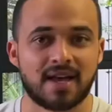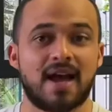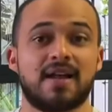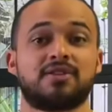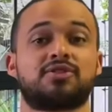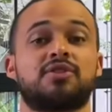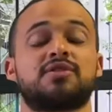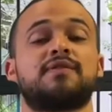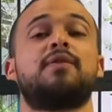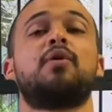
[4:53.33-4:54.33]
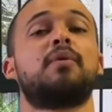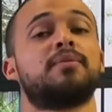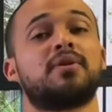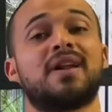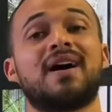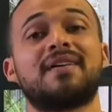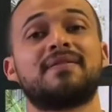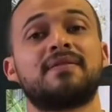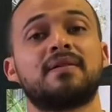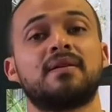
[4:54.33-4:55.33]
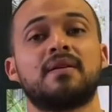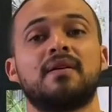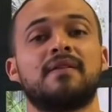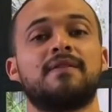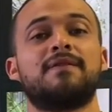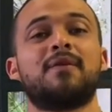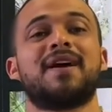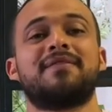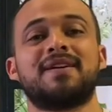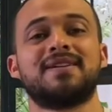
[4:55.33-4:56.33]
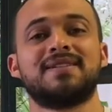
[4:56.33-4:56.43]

and transform your life forever.